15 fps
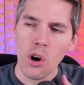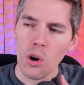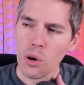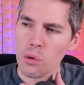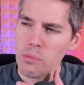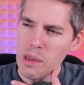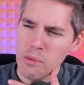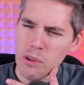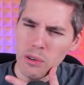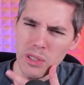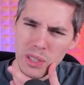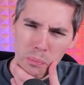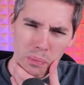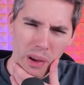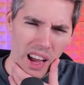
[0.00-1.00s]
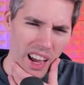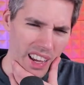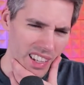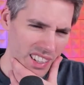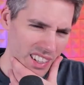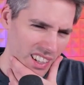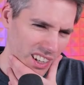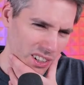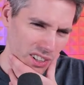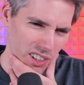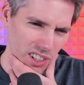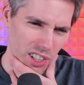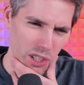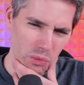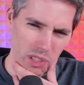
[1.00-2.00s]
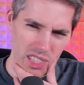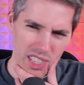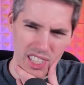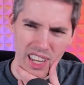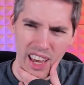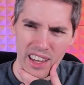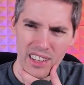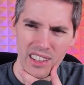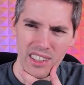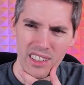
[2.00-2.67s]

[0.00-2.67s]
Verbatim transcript: Or maybe it was a Pioneer Humans deck.